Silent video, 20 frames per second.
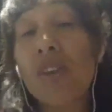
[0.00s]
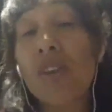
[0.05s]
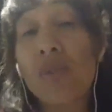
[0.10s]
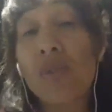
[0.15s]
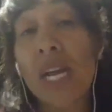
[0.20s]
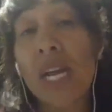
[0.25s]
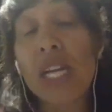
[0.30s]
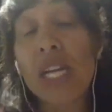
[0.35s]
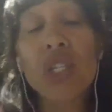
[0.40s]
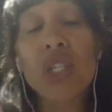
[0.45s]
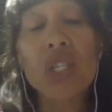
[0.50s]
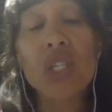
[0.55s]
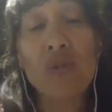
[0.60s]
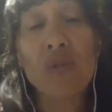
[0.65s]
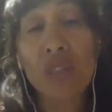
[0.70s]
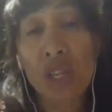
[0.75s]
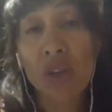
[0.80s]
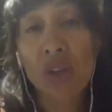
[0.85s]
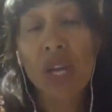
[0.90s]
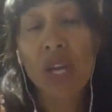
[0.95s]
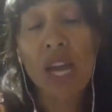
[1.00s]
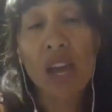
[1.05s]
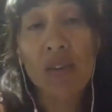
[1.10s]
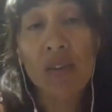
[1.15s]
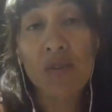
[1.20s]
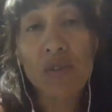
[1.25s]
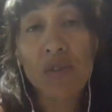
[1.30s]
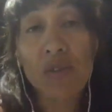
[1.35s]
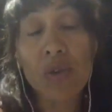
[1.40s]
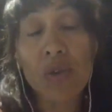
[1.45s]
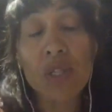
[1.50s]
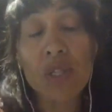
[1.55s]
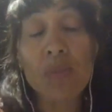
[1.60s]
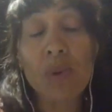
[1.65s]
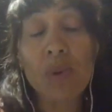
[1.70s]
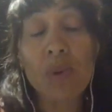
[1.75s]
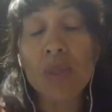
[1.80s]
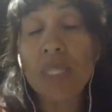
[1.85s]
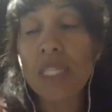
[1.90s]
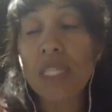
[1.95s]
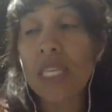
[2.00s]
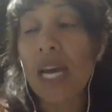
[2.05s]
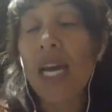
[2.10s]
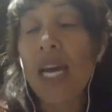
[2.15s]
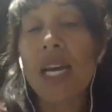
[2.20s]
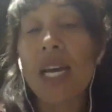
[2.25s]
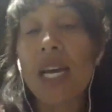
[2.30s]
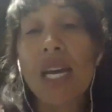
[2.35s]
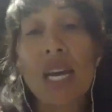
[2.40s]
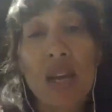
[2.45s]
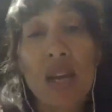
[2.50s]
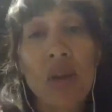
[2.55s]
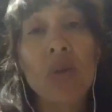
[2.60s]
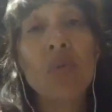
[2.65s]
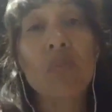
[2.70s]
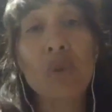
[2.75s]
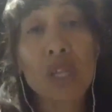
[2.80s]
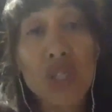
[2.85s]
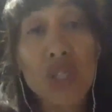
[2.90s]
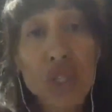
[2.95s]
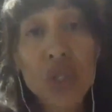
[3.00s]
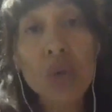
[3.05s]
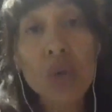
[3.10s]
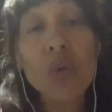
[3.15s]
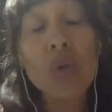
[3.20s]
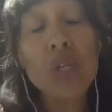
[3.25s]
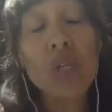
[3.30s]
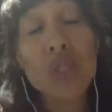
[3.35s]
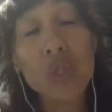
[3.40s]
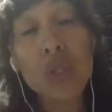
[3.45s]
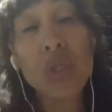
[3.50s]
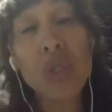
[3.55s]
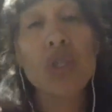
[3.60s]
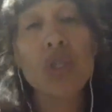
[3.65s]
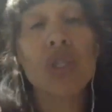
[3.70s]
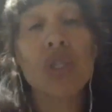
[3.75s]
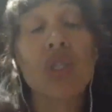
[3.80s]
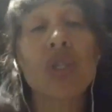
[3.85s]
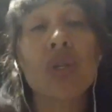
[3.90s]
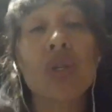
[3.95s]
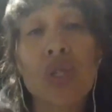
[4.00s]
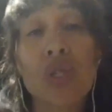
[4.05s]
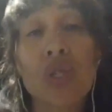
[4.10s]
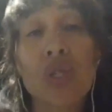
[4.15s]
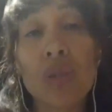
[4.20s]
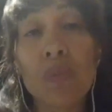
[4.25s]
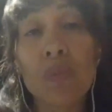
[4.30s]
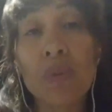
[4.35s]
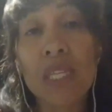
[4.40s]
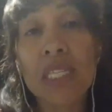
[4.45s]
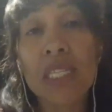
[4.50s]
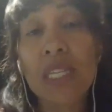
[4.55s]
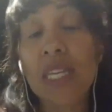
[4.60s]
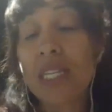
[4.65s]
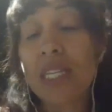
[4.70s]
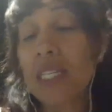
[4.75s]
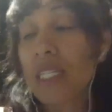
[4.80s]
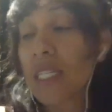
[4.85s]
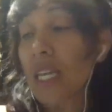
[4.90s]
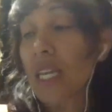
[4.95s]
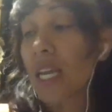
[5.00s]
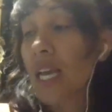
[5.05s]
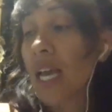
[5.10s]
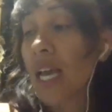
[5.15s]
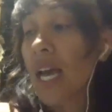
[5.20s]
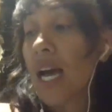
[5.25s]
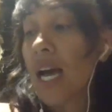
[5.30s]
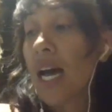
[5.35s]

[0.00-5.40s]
and the relationship that you have with your sponsor who brings you or introduces you to the business.